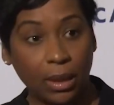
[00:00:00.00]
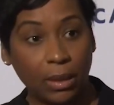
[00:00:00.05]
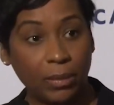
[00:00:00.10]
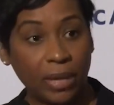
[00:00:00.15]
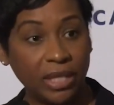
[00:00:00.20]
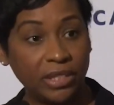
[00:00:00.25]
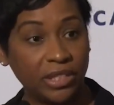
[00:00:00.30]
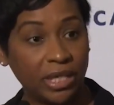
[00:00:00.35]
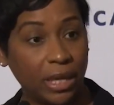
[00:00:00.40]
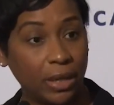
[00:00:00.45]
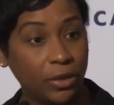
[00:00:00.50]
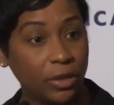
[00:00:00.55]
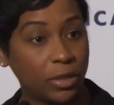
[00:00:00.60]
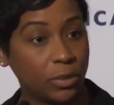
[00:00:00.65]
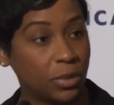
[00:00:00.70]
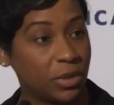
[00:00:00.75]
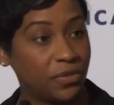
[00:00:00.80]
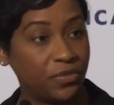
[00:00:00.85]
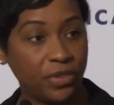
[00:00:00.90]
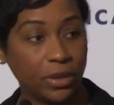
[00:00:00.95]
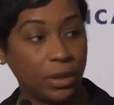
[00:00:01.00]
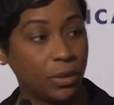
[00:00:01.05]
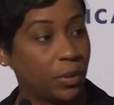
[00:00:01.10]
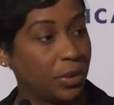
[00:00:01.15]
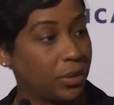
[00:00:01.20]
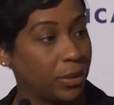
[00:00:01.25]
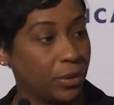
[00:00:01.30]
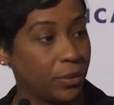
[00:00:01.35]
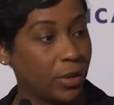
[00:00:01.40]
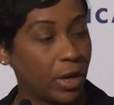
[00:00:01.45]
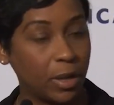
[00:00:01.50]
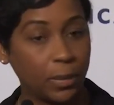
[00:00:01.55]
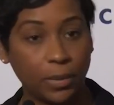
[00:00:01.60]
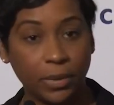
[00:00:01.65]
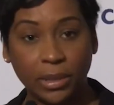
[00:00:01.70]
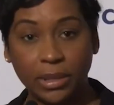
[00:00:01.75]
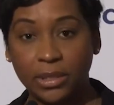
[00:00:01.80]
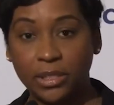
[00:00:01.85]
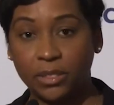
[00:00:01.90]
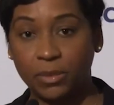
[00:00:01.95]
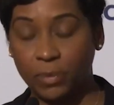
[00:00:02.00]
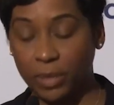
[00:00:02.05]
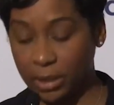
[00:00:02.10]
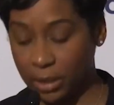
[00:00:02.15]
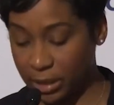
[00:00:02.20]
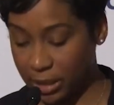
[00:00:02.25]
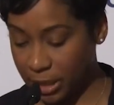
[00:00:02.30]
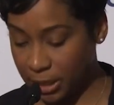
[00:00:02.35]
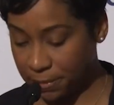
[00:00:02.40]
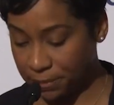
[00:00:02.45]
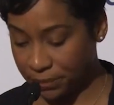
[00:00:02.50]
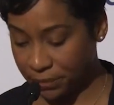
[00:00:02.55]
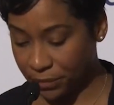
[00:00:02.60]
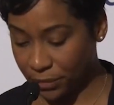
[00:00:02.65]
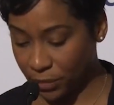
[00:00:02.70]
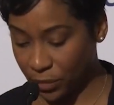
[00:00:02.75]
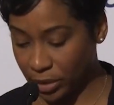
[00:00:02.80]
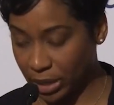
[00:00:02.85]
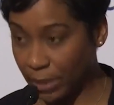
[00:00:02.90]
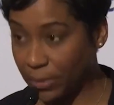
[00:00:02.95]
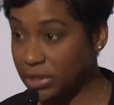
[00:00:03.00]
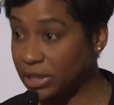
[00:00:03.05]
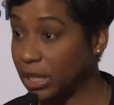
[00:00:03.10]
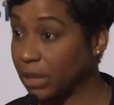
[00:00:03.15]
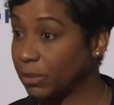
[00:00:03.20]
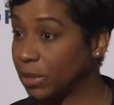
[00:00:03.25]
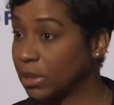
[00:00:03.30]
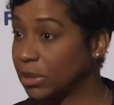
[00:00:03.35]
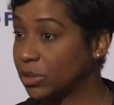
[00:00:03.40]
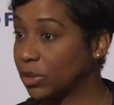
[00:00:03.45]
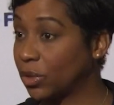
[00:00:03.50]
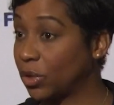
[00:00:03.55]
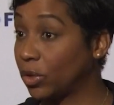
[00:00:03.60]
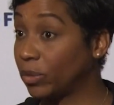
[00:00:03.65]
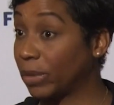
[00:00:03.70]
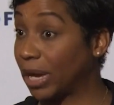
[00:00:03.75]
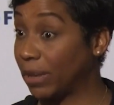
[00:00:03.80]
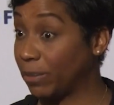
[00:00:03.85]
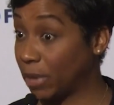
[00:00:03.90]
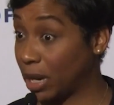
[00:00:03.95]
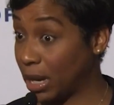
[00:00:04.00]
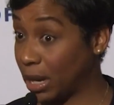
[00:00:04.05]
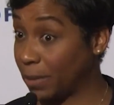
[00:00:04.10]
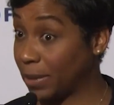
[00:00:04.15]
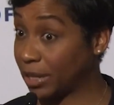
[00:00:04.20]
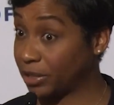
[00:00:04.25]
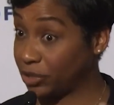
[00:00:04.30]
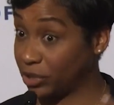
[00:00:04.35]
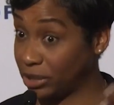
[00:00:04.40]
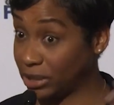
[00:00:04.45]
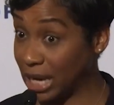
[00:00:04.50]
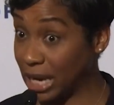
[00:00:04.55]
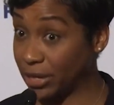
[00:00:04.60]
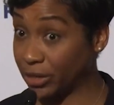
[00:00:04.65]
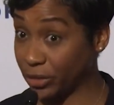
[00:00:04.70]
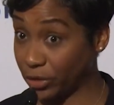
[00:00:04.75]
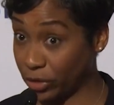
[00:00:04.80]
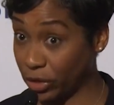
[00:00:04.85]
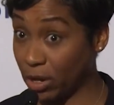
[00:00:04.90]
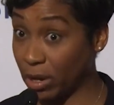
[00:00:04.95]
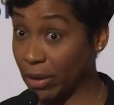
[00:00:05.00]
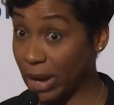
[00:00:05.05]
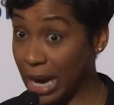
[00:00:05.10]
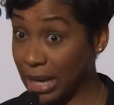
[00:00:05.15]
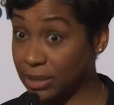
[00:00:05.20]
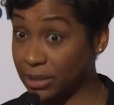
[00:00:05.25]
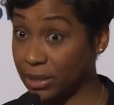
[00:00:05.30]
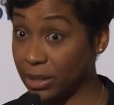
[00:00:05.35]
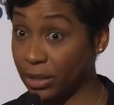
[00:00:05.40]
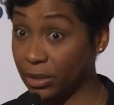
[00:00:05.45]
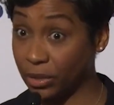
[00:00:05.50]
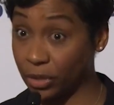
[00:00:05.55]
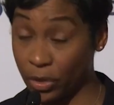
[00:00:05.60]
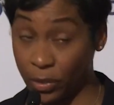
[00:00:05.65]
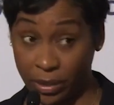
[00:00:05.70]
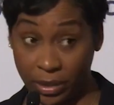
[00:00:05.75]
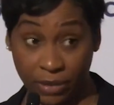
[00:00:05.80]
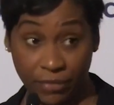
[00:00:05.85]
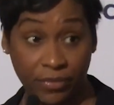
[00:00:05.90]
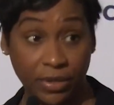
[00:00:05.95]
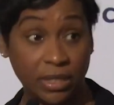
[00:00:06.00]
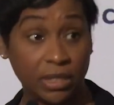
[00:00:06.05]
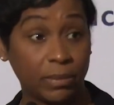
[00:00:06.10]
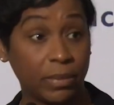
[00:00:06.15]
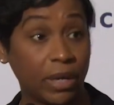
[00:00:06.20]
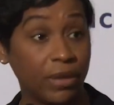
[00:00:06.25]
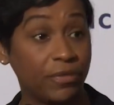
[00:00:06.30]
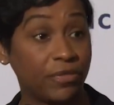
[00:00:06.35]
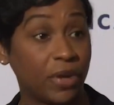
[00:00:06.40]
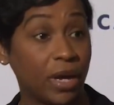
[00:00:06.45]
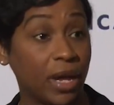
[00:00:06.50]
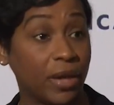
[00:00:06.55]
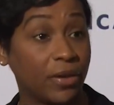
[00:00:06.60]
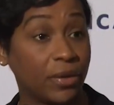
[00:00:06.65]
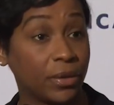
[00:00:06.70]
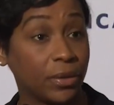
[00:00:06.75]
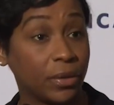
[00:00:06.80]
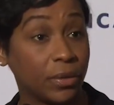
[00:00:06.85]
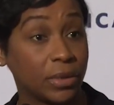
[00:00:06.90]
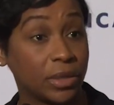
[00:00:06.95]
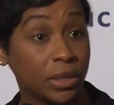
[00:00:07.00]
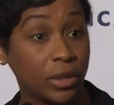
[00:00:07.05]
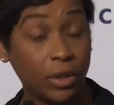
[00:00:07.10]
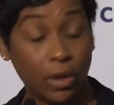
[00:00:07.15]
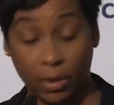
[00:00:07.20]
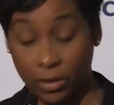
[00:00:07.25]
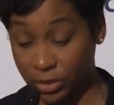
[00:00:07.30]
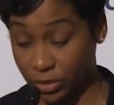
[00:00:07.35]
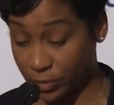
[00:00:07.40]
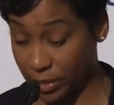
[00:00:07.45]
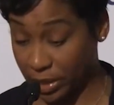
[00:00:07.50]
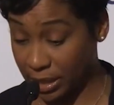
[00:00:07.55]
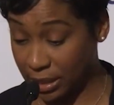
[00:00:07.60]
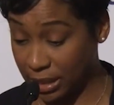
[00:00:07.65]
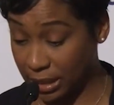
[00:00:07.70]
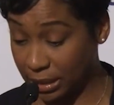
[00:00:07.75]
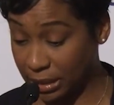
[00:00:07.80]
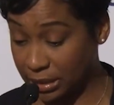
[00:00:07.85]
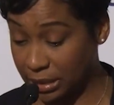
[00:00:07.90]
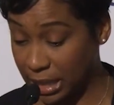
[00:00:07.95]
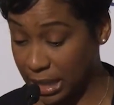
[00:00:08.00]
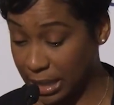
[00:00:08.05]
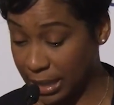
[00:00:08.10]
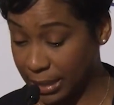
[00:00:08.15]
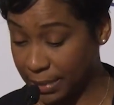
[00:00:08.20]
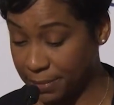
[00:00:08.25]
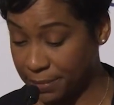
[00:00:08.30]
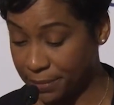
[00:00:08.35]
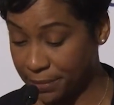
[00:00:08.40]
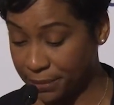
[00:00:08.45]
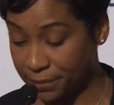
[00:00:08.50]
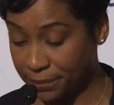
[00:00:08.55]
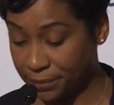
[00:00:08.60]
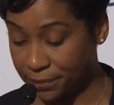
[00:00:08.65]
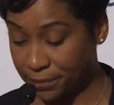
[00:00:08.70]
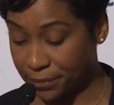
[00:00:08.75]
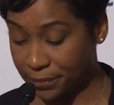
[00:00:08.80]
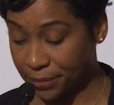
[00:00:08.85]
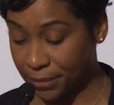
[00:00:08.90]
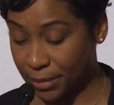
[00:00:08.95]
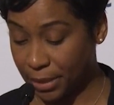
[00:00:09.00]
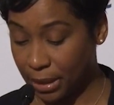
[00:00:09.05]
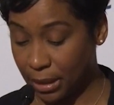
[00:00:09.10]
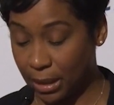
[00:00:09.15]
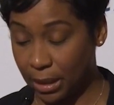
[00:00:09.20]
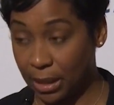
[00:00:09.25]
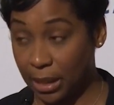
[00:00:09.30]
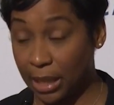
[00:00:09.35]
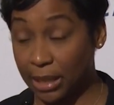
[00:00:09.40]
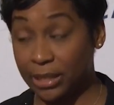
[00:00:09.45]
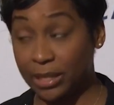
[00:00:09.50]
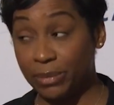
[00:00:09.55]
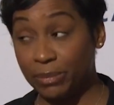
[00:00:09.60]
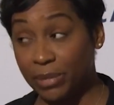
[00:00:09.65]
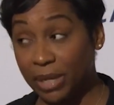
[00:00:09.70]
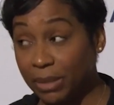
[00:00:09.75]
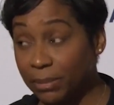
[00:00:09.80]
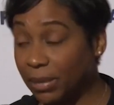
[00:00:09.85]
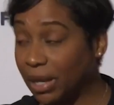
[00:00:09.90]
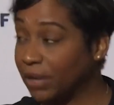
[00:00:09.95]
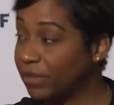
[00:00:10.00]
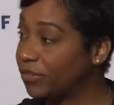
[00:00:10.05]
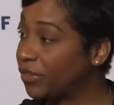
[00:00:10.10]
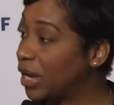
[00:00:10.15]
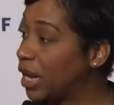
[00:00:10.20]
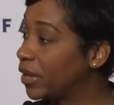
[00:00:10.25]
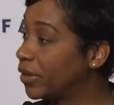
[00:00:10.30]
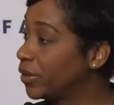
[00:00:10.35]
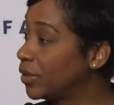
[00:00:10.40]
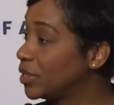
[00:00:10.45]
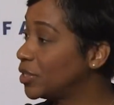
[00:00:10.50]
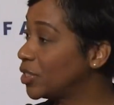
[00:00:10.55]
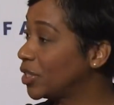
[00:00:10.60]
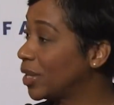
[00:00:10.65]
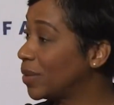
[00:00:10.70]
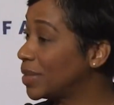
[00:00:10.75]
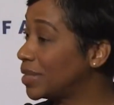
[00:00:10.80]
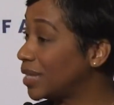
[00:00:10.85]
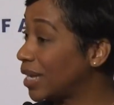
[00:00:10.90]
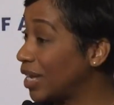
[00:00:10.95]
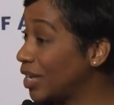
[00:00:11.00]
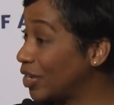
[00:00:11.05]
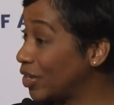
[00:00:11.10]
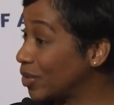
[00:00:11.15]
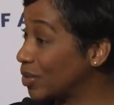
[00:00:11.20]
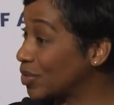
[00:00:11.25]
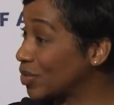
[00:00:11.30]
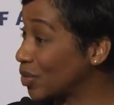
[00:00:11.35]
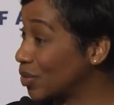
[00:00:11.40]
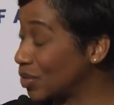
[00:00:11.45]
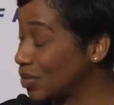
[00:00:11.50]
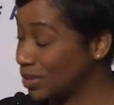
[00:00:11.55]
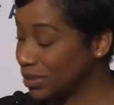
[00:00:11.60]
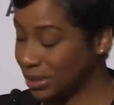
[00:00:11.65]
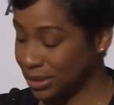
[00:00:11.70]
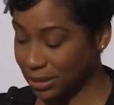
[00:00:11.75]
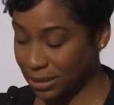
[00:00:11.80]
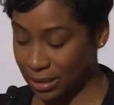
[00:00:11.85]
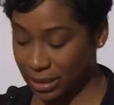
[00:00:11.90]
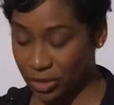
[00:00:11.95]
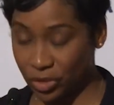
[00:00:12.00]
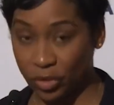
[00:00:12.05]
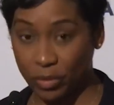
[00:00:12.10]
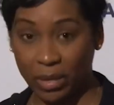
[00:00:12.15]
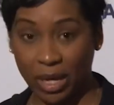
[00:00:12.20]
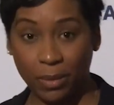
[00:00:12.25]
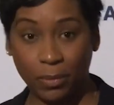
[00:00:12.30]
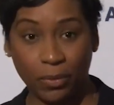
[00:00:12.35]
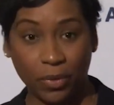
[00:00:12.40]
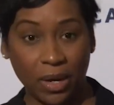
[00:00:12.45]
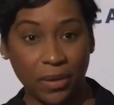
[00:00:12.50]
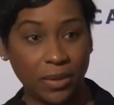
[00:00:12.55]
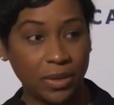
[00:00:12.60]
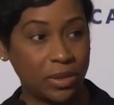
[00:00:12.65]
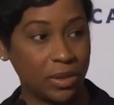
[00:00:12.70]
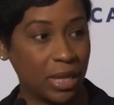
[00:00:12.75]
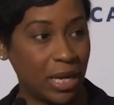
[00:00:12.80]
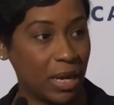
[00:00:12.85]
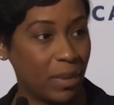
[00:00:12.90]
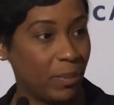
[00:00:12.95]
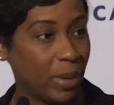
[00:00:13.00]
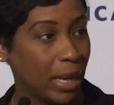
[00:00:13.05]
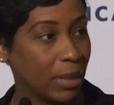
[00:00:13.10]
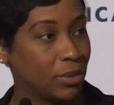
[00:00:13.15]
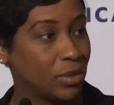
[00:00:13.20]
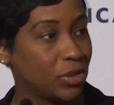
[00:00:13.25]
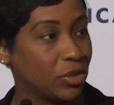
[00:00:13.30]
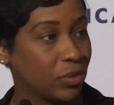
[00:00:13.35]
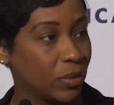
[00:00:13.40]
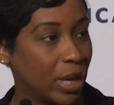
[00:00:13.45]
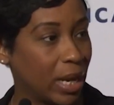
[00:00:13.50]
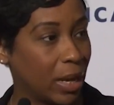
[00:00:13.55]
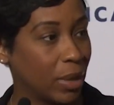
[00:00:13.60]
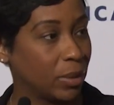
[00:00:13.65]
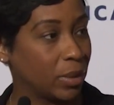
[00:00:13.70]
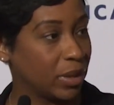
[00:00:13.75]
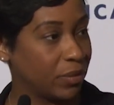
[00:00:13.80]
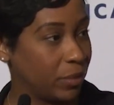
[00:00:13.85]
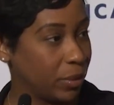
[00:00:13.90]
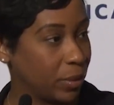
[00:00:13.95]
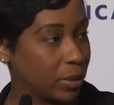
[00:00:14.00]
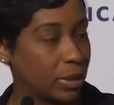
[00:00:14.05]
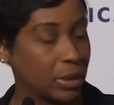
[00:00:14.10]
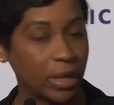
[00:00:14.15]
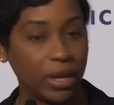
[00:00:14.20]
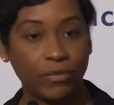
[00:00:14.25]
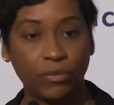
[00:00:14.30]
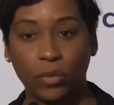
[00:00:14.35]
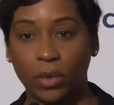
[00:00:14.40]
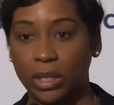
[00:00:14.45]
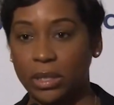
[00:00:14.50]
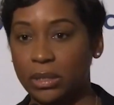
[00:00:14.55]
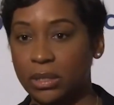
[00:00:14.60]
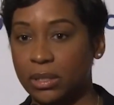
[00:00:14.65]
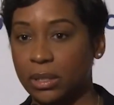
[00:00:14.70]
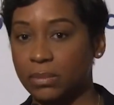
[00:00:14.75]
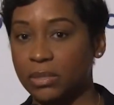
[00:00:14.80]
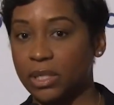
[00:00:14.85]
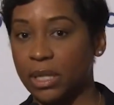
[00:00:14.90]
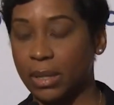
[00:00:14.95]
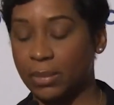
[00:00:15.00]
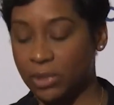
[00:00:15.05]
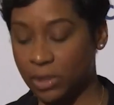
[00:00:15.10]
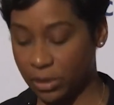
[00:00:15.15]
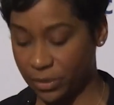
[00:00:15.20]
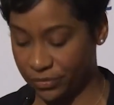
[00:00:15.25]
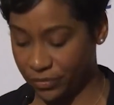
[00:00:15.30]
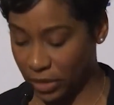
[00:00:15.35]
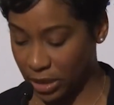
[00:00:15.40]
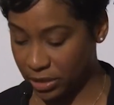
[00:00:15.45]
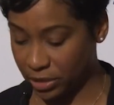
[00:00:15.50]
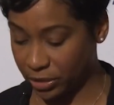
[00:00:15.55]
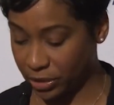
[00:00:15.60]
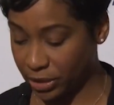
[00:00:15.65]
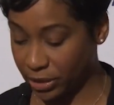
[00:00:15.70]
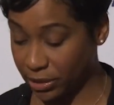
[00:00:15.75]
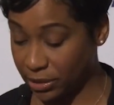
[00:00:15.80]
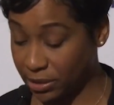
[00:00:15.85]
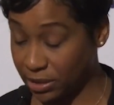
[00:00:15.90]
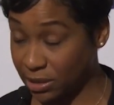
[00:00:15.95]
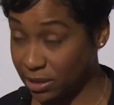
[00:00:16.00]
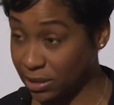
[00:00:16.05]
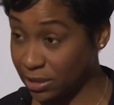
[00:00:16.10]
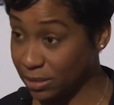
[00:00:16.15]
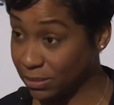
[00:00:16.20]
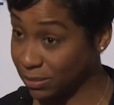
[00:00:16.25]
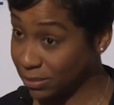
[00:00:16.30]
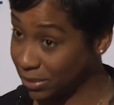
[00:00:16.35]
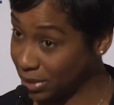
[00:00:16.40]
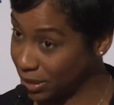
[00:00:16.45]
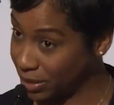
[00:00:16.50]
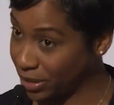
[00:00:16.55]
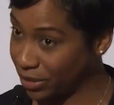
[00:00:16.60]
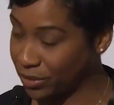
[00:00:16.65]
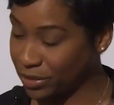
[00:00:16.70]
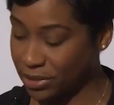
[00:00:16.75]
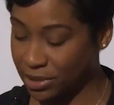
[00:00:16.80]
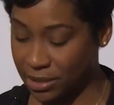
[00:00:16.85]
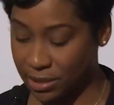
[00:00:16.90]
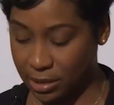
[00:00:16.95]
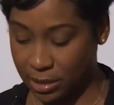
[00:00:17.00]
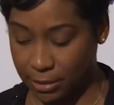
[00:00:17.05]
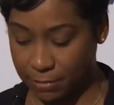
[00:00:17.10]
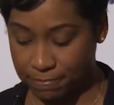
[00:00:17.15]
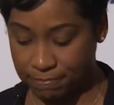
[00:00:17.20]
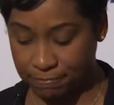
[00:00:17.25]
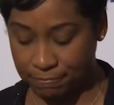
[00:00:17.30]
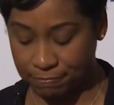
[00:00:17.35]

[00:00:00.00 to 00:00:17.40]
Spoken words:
My childhood was filled with incredible instability. When I was 8 months old, my mom actually died in a car accident going to visit my father, who was incarcerated at the time. I didn't meet my father until I was 8 years old, and so my brothers and I bounced around living with loved ones, sometimes in the foster care system, another system.